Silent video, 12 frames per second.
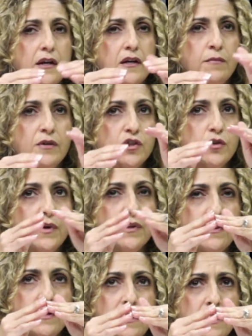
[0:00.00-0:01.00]
And Commissioner,
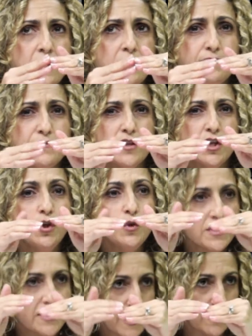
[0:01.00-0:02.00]
with the
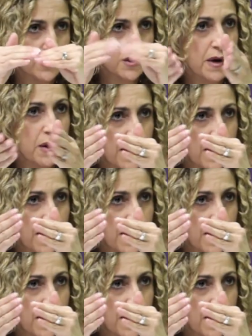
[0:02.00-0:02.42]
new standards,